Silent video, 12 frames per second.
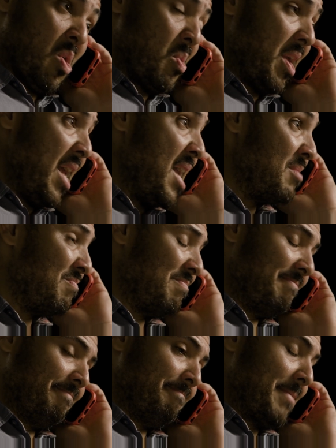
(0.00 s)
Okay,
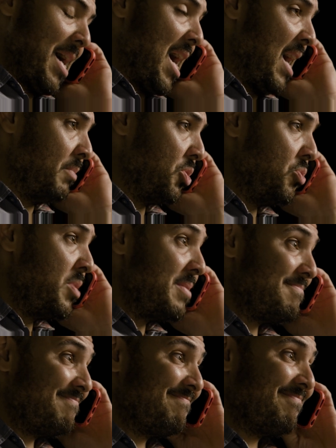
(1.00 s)
I'll do
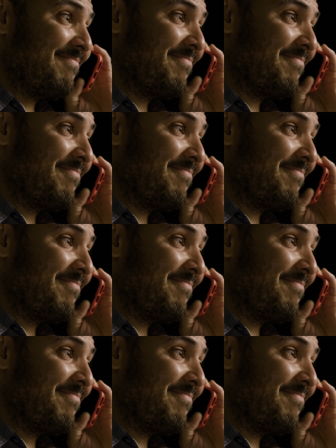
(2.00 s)
it.